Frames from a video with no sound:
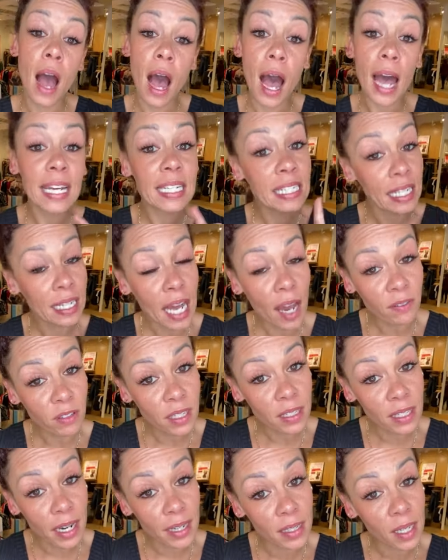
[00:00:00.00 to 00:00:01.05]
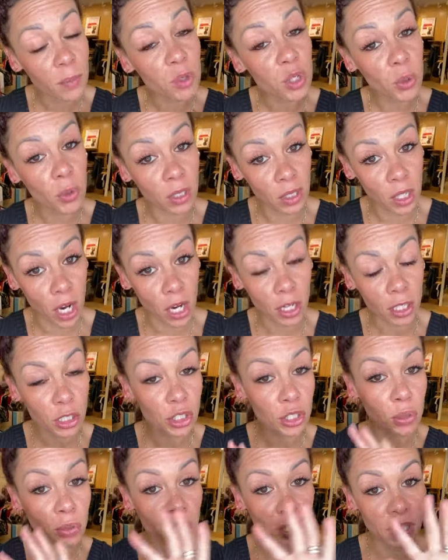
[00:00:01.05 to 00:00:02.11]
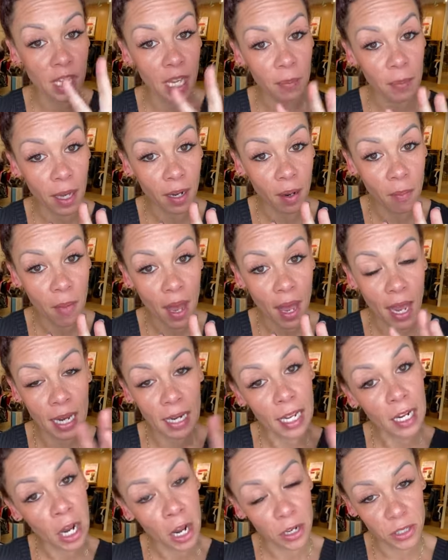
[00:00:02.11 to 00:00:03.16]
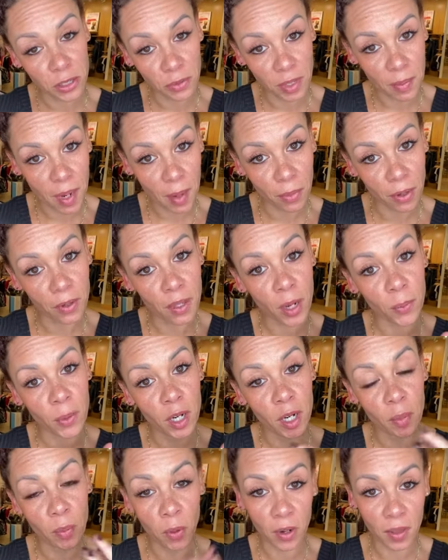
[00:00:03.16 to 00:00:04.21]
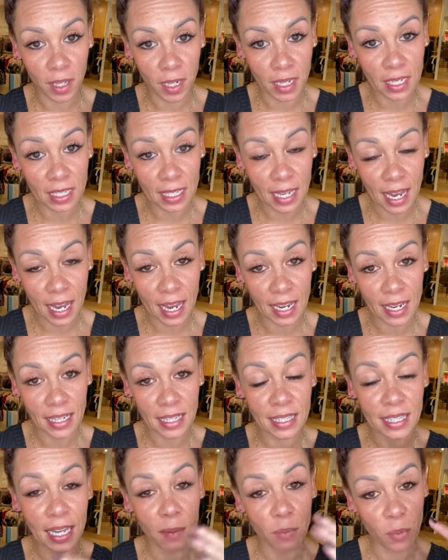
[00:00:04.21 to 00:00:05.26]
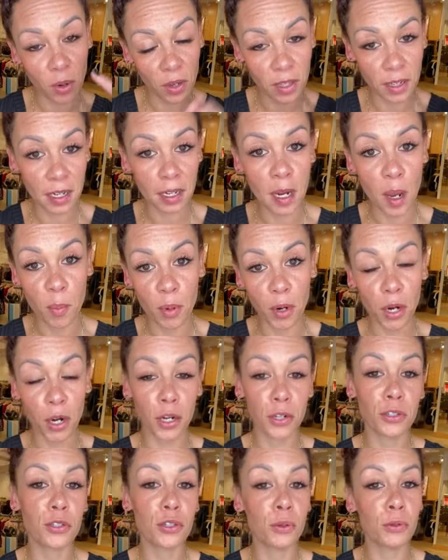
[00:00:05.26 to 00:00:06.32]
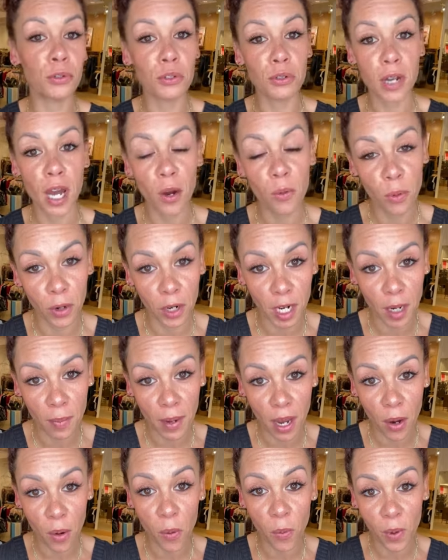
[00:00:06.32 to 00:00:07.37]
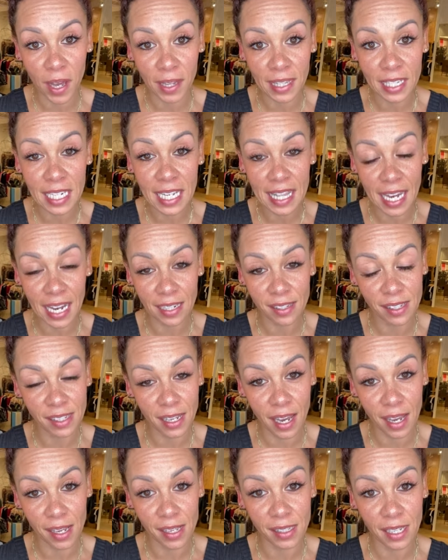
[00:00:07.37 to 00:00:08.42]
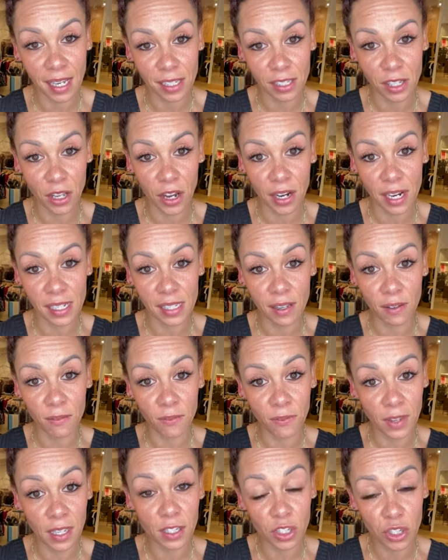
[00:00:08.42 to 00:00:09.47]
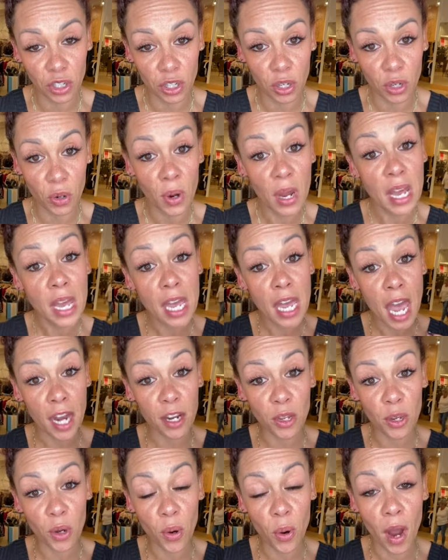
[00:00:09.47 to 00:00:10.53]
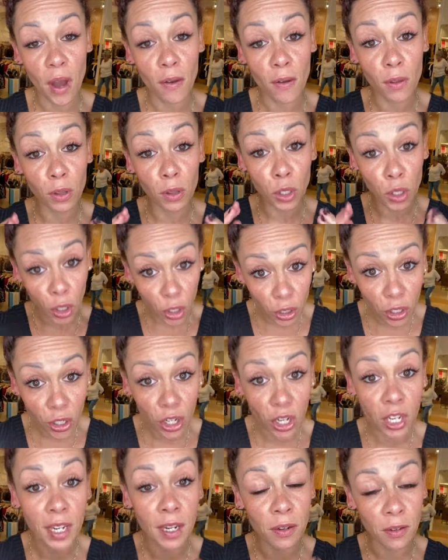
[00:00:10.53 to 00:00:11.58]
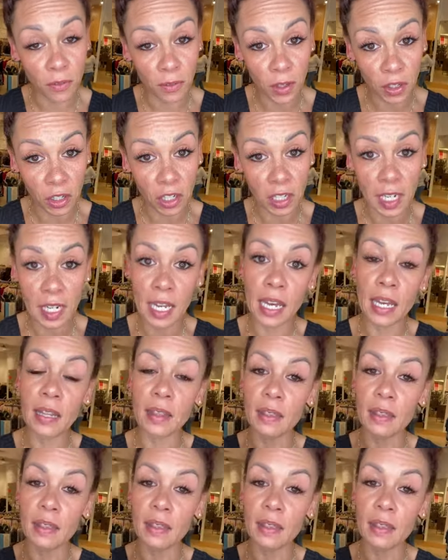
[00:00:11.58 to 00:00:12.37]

I did have to size up to a large, so just keep that in mind and also remember that we are more than a size and more than a number, so do not worry about what that says. As long as it fits you and you look good and you feel good in it,